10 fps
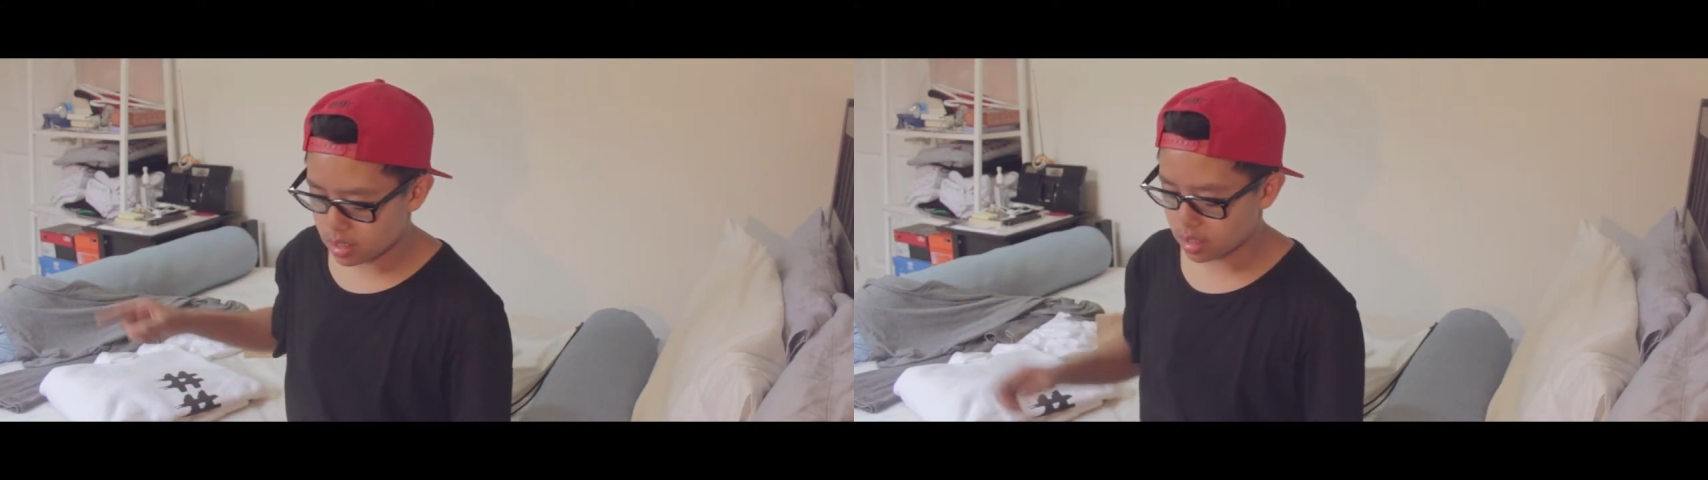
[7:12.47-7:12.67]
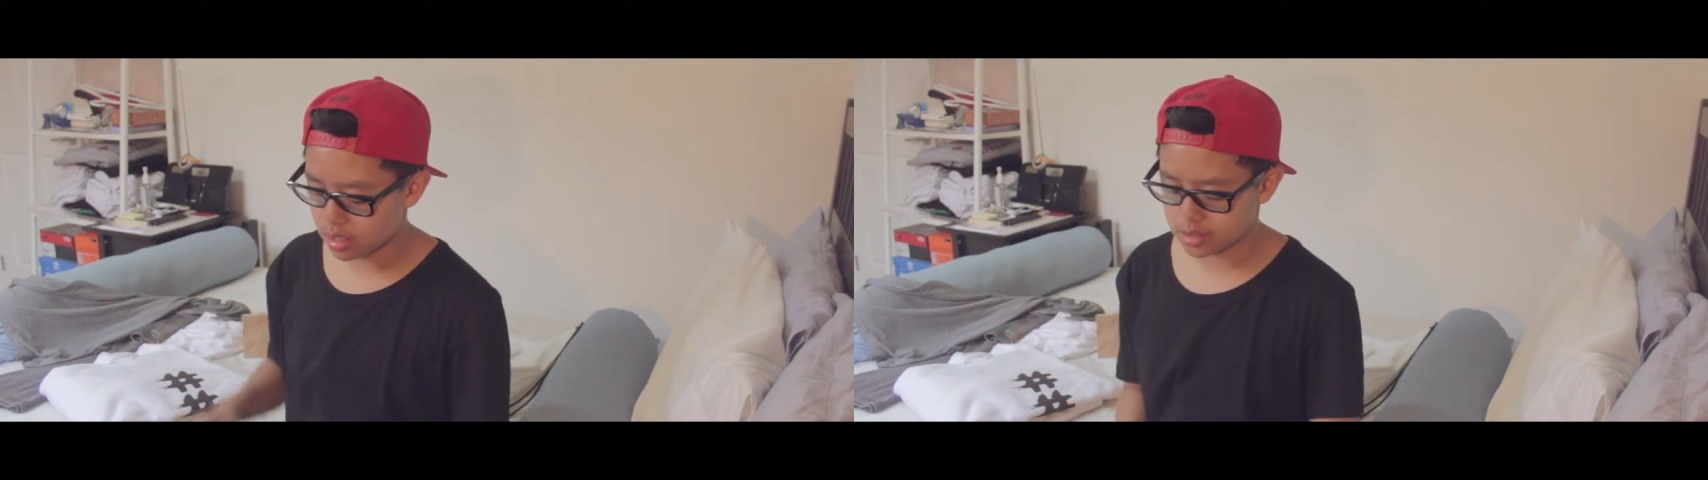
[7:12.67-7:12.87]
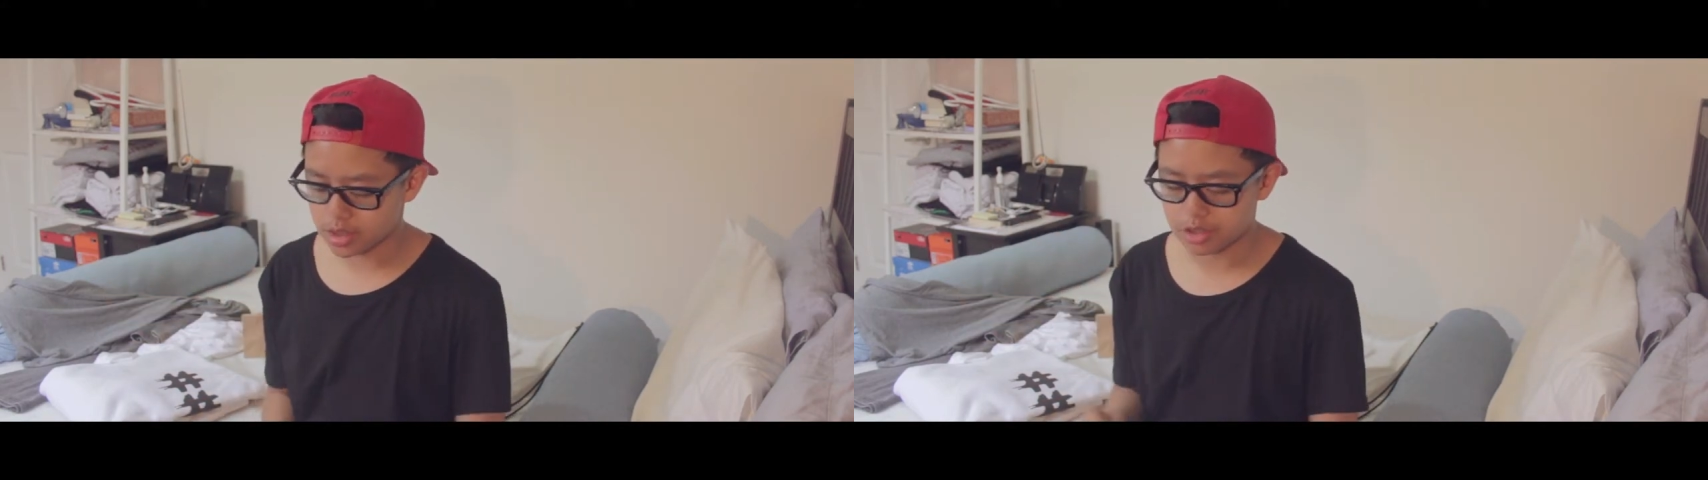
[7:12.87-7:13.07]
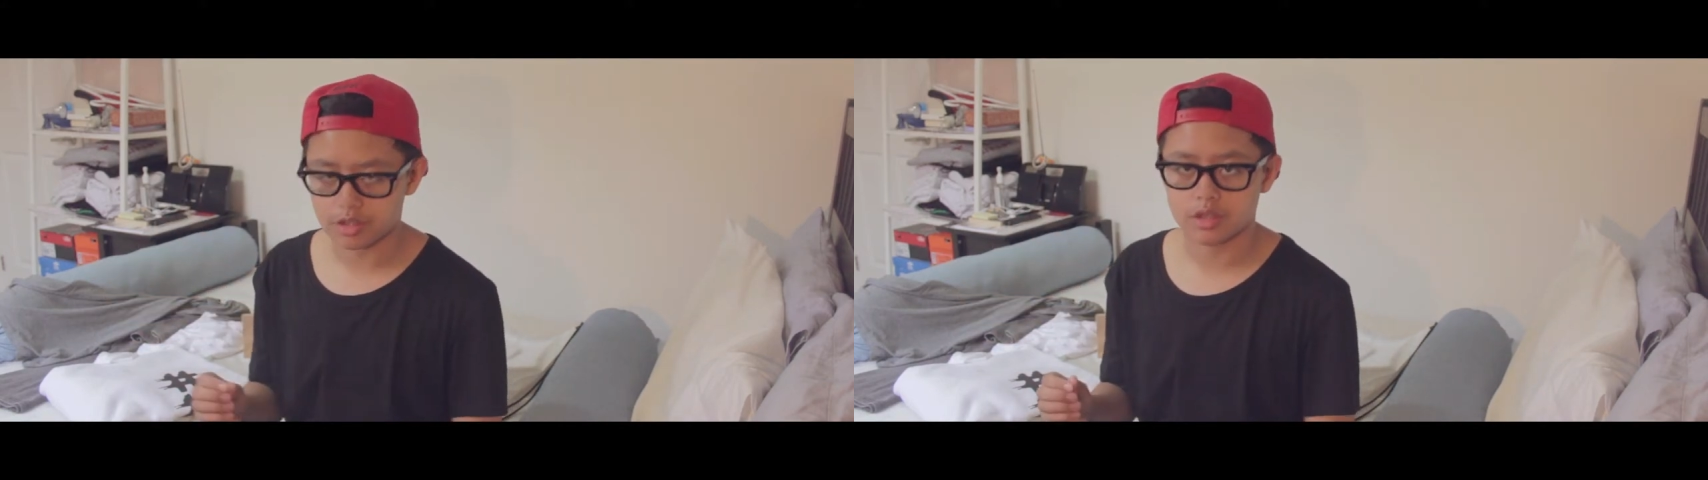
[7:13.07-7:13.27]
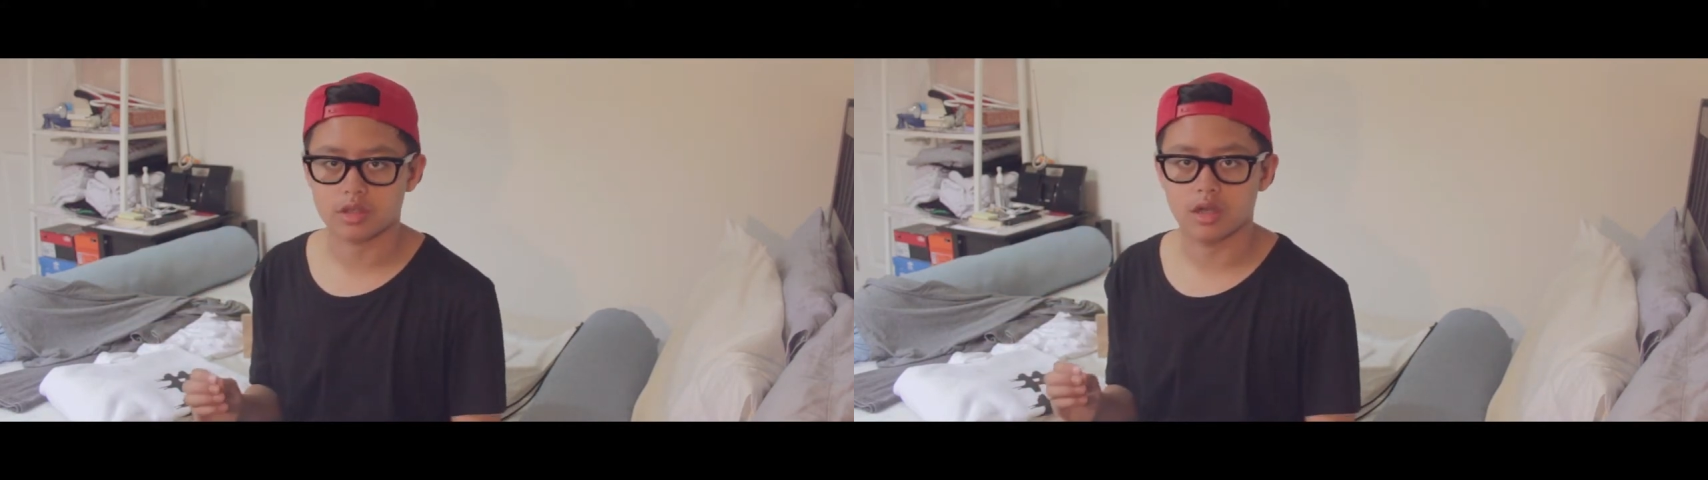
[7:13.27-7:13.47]
uh,
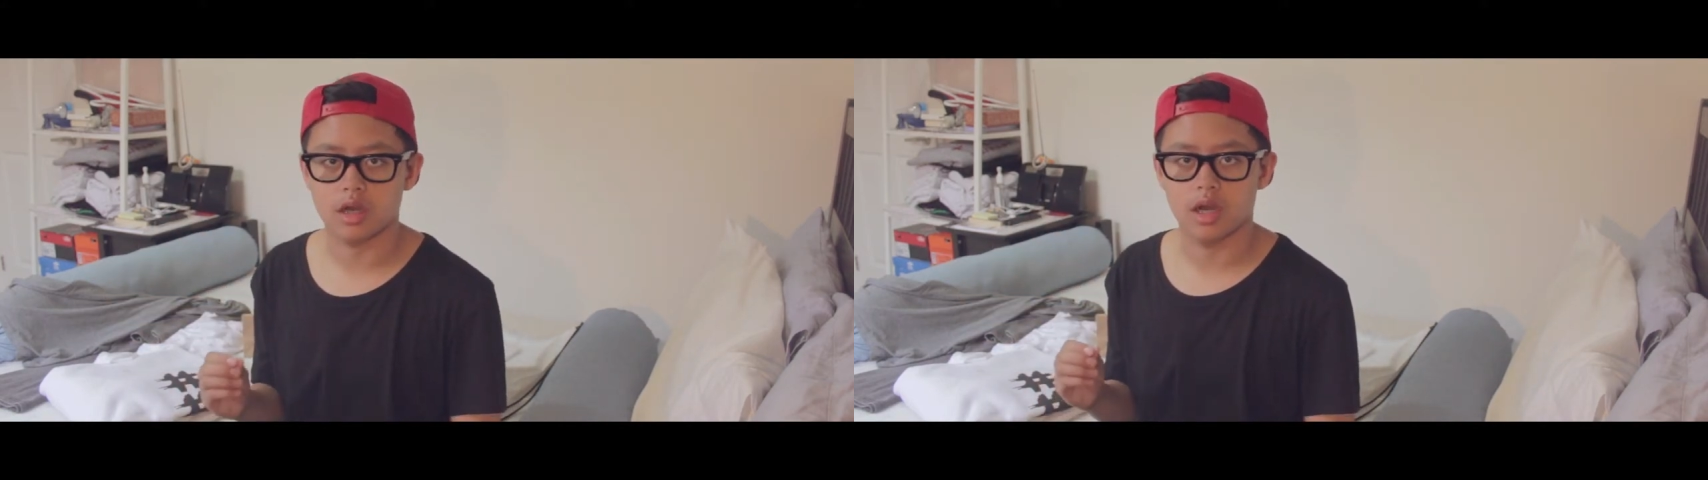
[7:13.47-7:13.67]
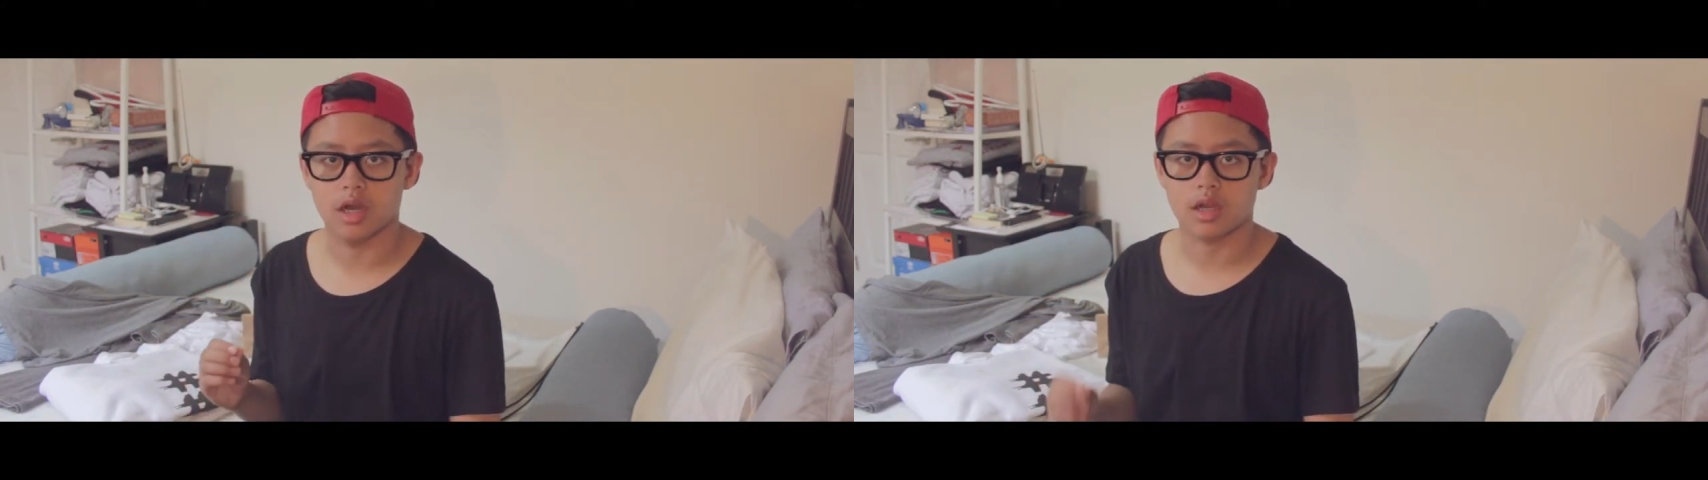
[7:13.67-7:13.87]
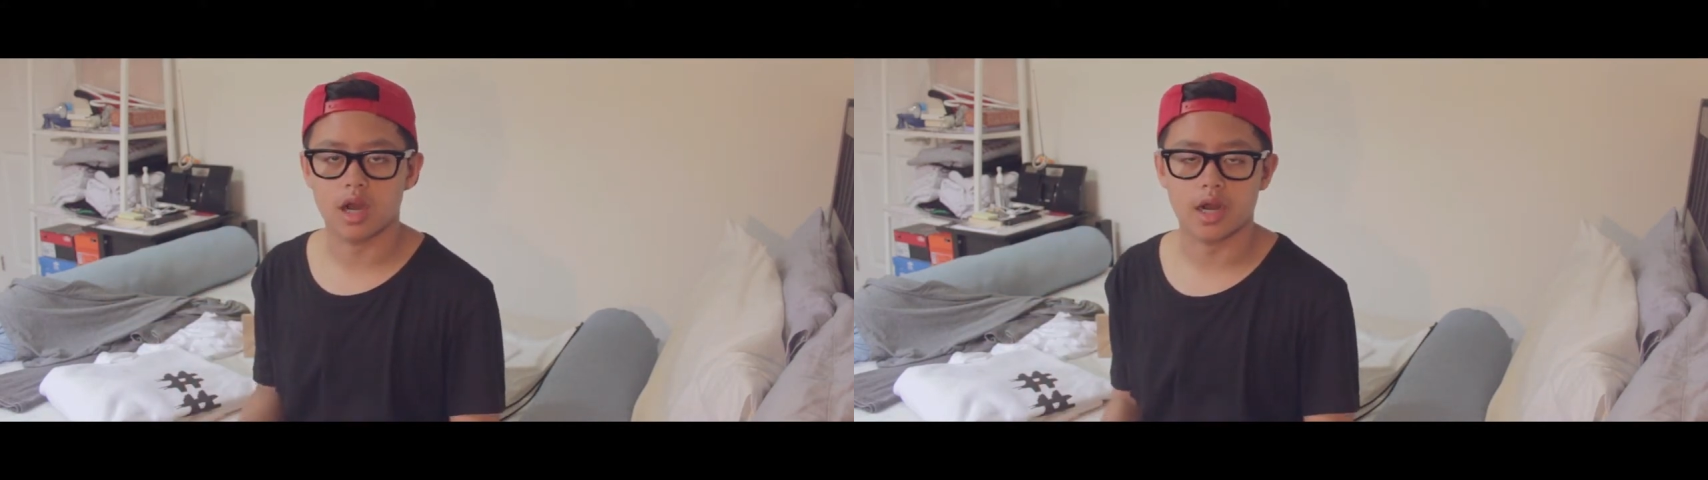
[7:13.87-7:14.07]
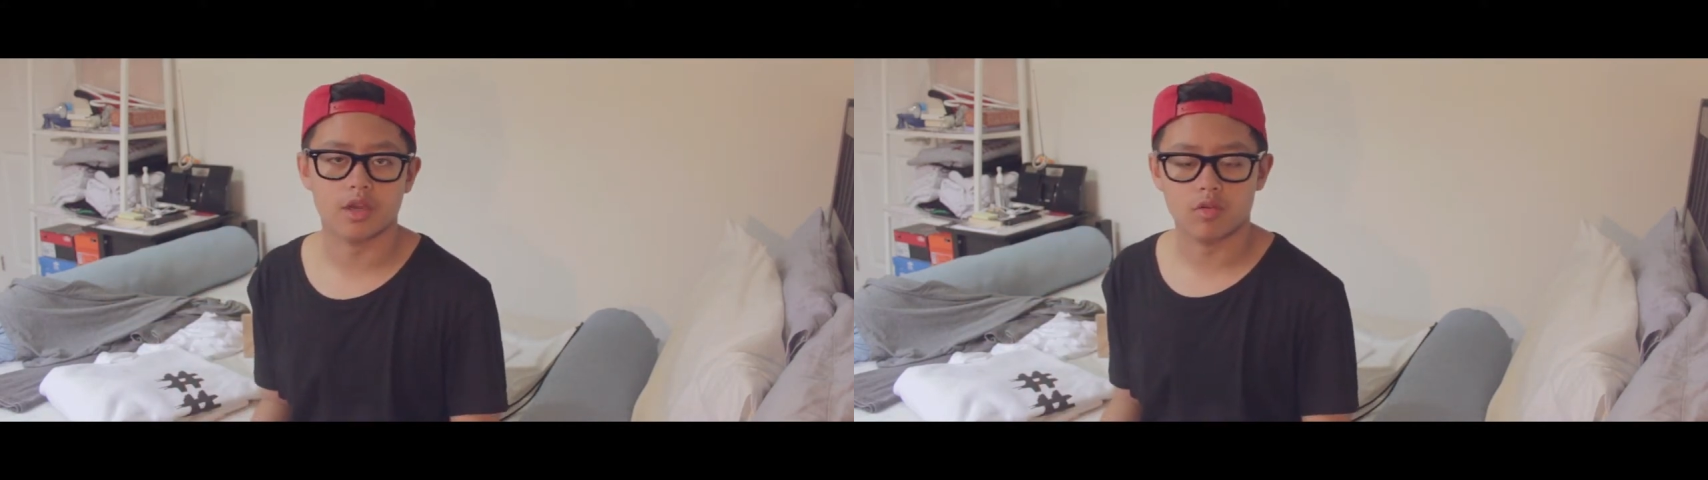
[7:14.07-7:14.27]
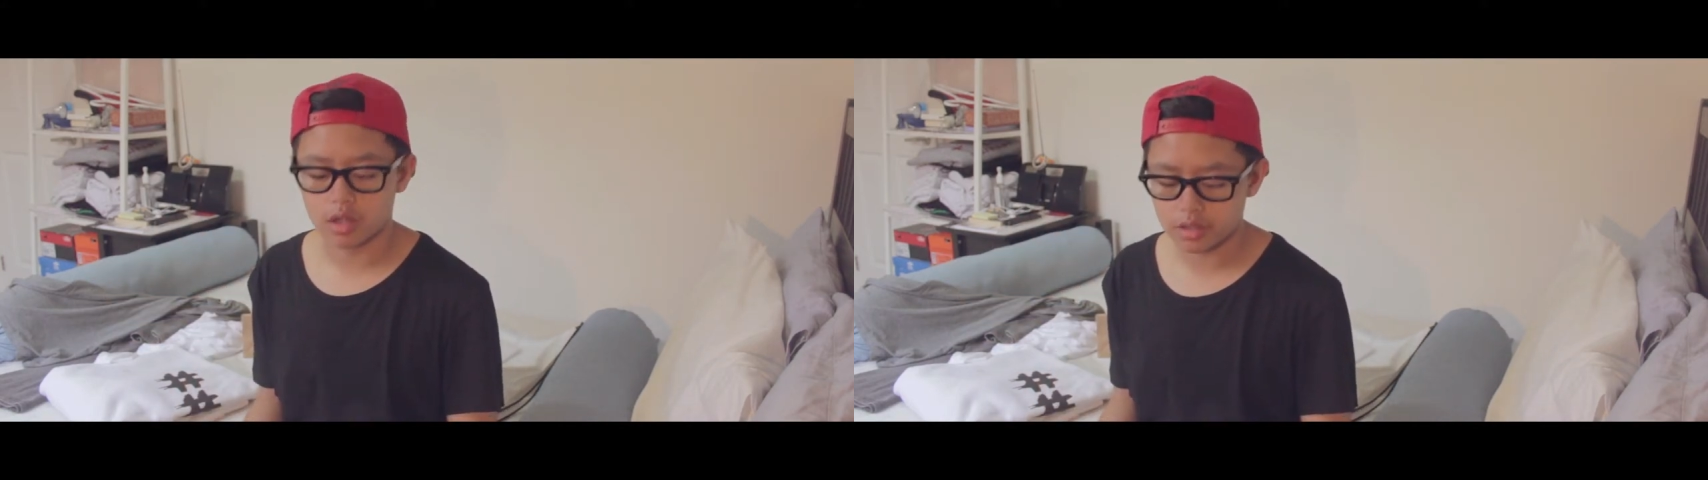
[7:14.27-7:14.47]
t-shirt's uh, cotton
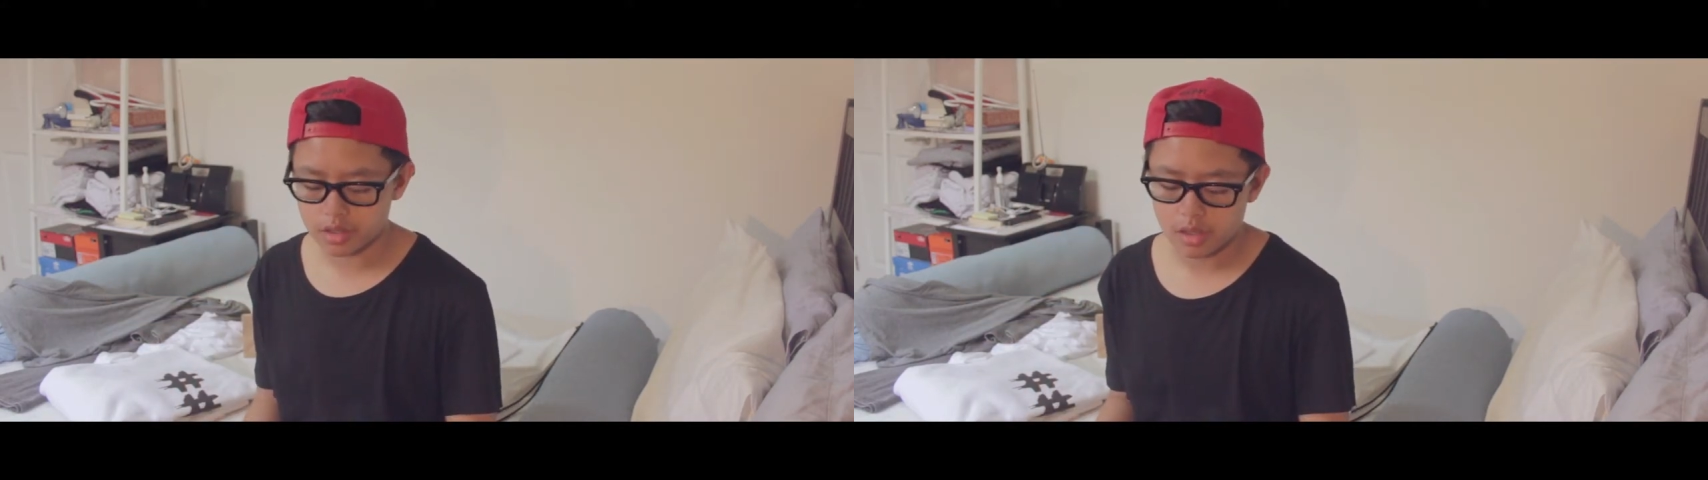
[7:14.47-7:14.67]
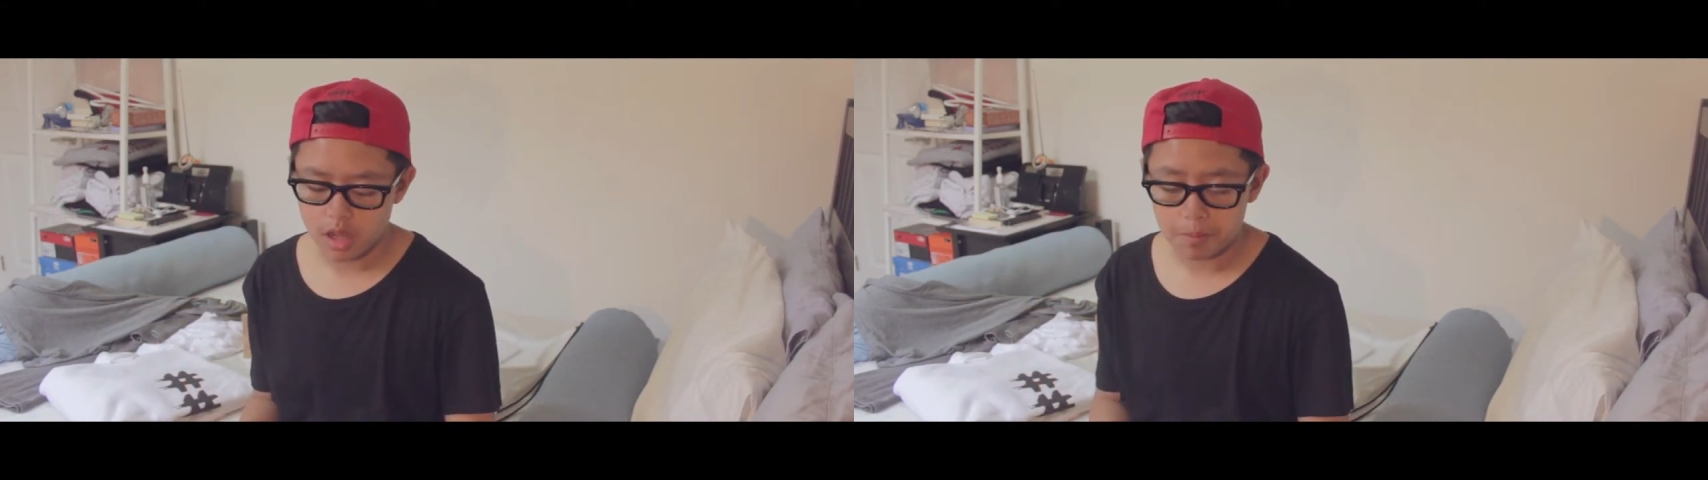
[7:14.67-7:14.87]
quality,